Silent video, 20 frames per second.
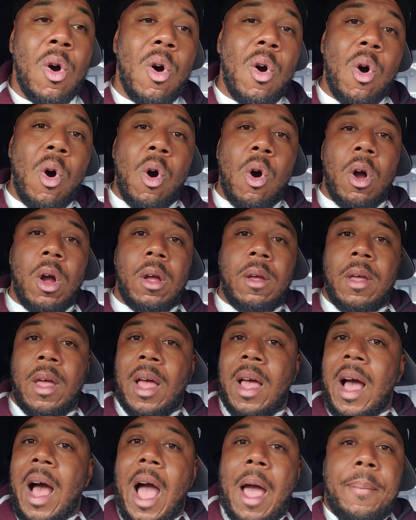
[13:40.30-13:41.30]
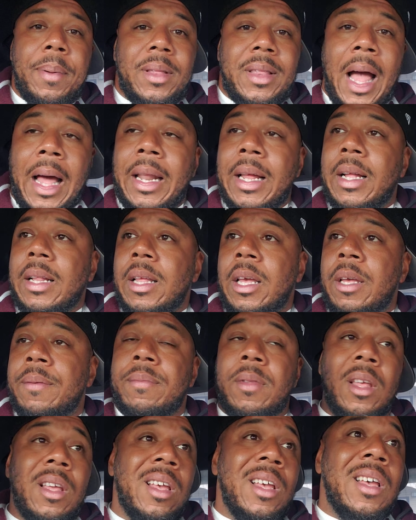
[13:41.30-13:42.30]
Or hypothetically,
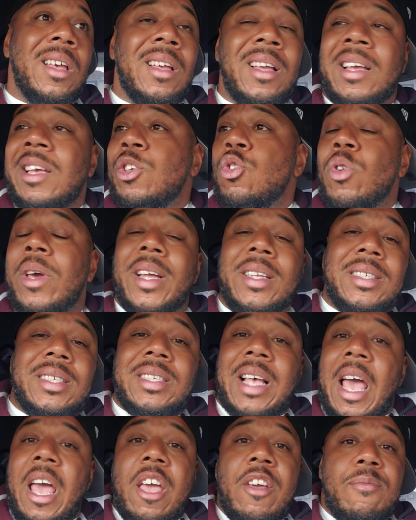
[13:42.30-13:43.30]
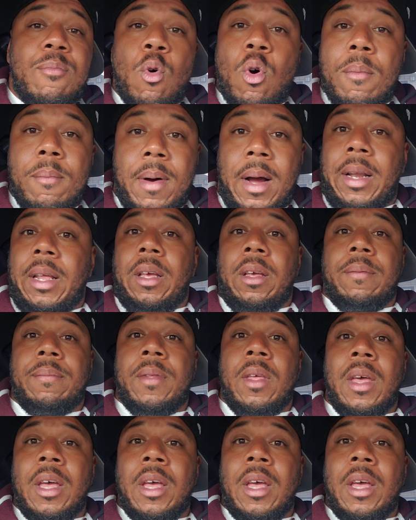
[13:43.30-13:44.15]
you can save more money.